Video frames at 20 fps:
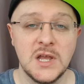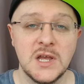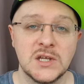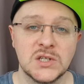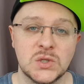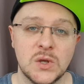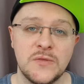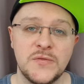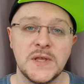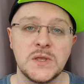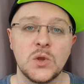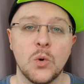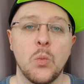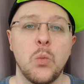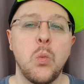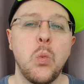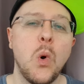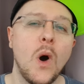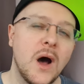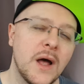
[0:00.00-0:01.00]
So I think the
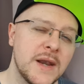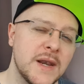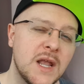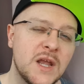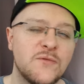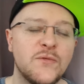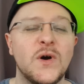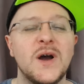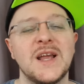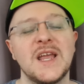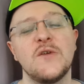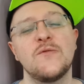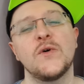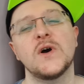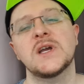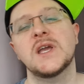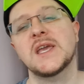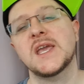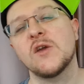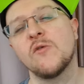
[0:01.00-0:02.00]
one, if I could